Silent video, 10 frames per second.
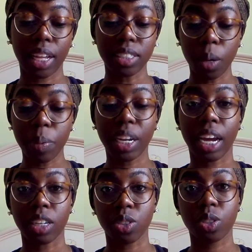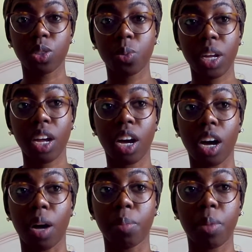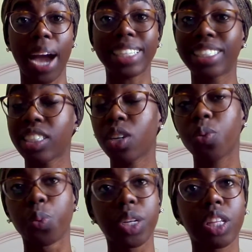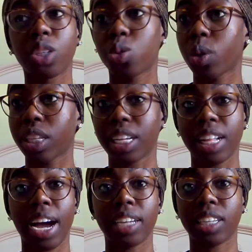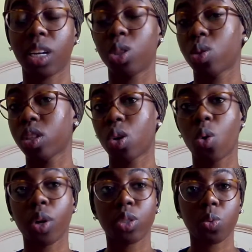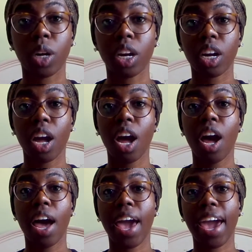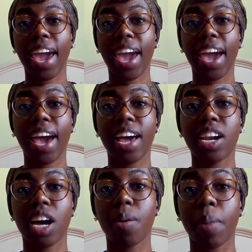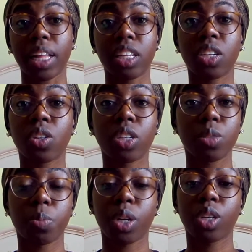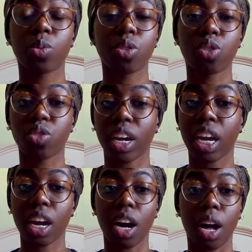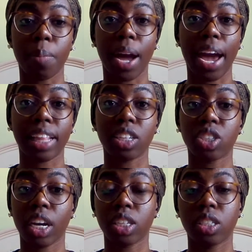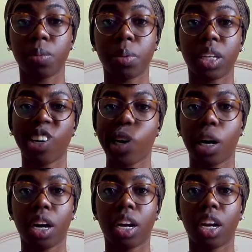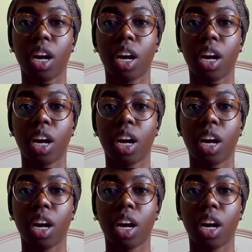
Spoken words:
That's how pediatrics went. I still really enjoyed the class. I enjoyed the coursework, and my clinical experience was great. I had the chance to be on